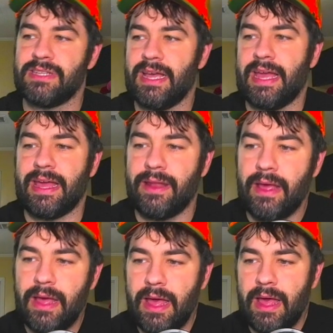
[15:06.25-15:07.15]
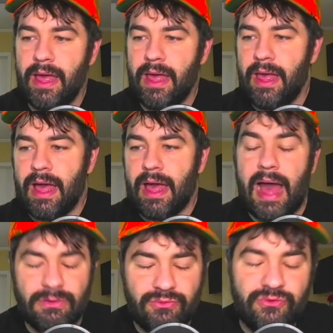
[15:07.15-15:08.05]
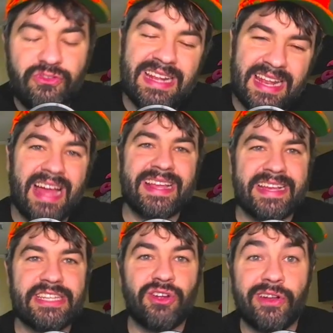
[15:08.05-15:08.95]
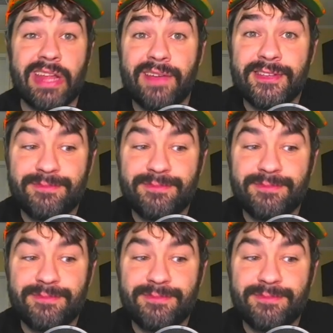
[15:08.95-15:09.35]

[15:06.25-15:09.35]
And I really like Keyshawn Davis,